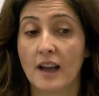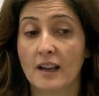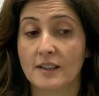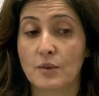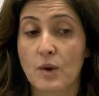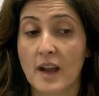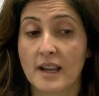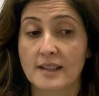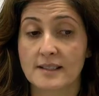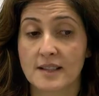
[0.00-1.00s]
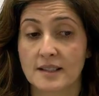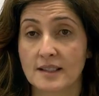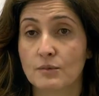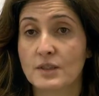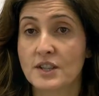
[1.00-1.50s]
in a way,
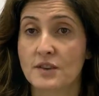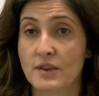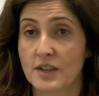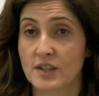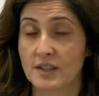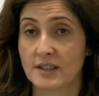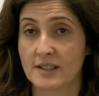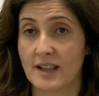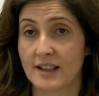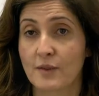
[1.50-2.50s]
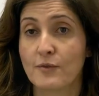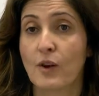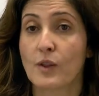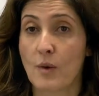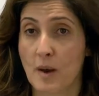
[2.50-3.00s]
study regeneration is like a
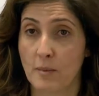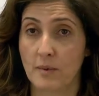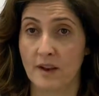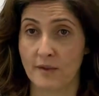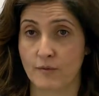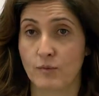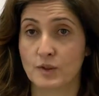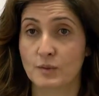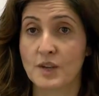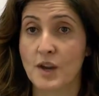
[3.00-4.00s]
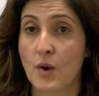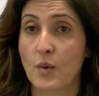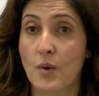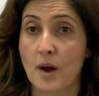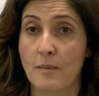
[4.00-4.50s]
follow-up of what we
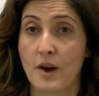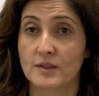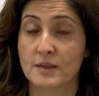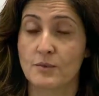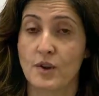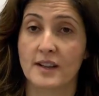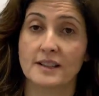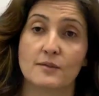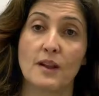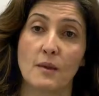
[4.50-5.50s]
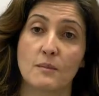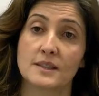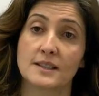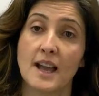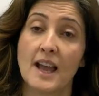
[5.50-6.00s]
know about embryonic
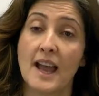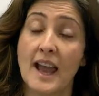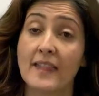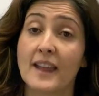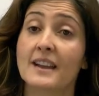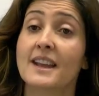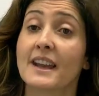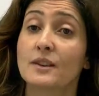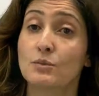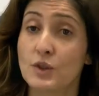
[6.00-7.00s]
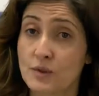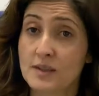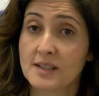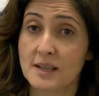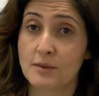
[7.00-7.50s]
development. And again, we use
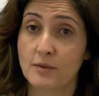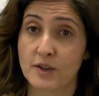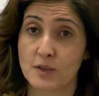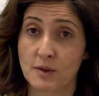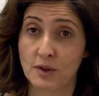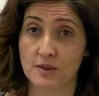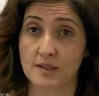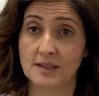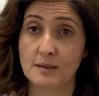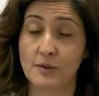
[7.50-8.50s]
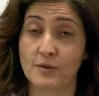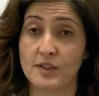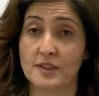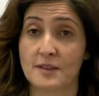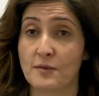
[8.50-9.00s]
the zebrafish because the
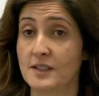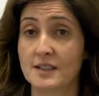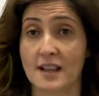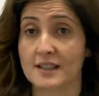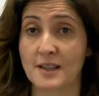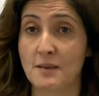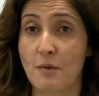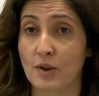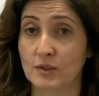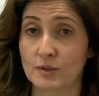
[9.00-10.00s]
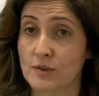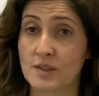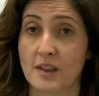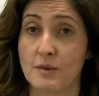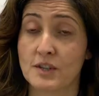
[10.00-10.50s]
zebrafish is a fantastic model to
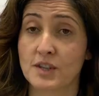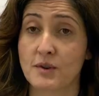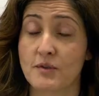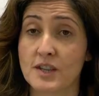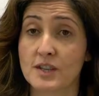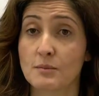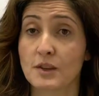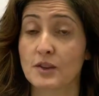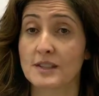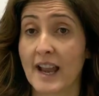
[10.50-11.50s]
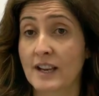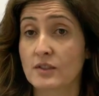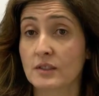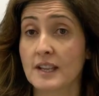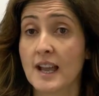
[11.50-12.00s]
study regeneration, because
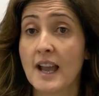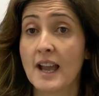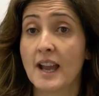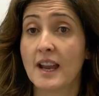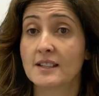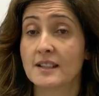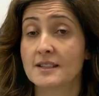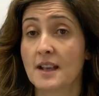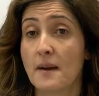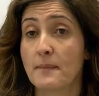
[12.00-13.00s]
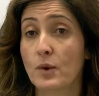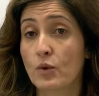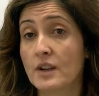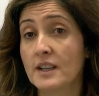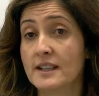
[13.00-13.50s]
actually it is an
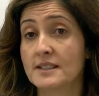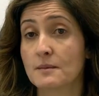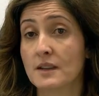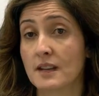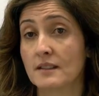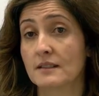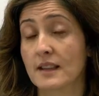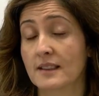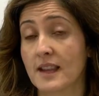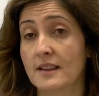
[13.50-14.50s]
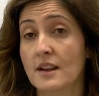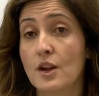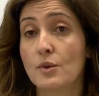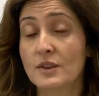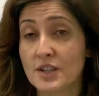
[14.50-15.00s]
organism that can
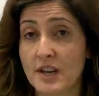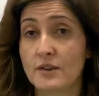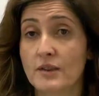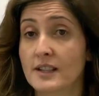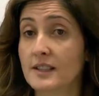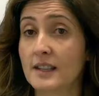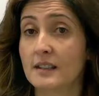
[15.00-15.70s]
regenerate